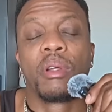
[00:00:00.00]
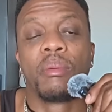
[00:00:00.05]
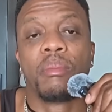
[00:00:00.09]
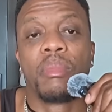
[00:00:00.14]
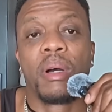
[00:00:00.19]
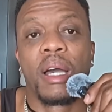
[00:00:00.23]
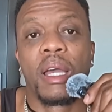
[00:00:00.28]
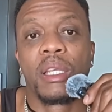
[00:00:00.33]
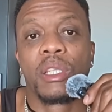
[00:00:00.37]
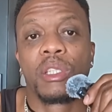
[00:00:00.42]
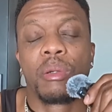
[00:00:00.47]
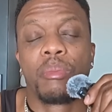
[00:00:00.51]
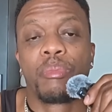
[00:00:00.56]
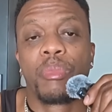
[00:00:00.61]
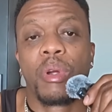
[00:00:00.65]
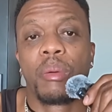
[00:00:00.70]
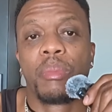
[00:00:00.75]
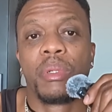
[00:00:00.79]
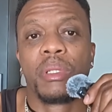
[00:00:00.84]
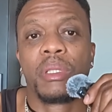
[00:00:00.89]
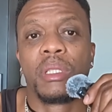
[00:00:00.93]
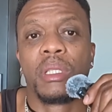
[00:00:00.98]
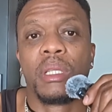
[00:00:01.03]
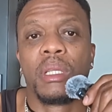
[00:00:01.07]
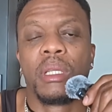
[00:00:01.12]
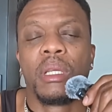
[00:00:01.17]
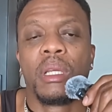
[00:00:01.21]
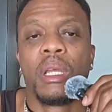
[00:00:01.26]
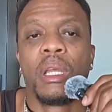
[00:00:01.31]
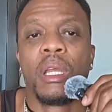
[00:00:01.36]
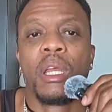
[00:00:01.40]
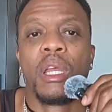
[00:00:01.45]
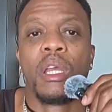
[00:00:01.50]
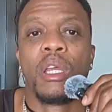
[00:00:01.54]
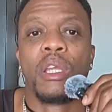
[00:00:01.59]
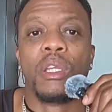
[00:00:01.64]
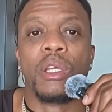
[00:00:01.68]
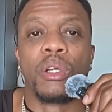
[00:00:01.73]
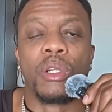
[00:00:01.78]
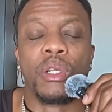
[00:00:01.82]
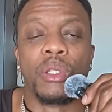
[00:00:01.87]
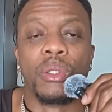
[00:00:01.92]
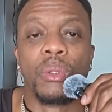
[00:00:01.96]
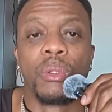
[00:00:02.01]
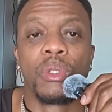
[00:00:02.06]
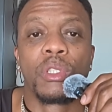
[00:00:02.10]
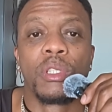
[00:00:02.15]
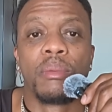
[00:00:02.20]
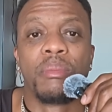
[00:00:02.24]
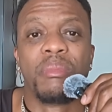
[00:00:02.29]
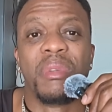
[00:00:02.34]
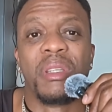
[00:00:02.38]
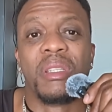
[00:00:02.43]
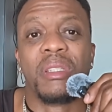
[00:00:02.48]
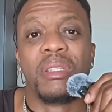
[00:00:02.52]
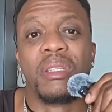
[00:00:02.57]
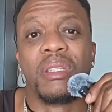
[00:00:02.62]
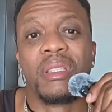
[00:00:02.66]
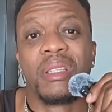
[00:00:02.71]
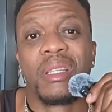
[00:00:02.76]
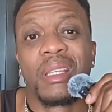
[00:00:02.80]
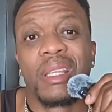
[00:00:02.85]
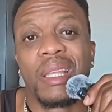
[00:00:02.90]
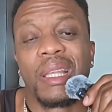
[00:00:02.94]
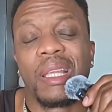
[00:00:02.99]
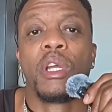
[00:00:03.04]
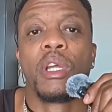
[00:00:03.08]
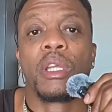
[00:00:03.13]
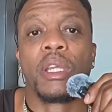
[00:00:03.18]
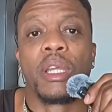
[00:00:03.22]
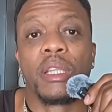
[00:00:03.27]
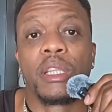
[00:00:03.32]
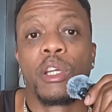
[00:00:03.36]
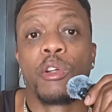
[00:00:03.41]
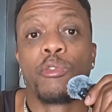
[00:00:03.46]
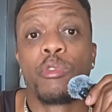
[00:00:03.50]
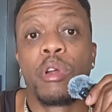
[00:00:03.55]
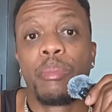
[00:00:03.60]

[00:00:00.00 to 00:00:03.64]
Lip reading: going to buy some property, you're going to do some business, get a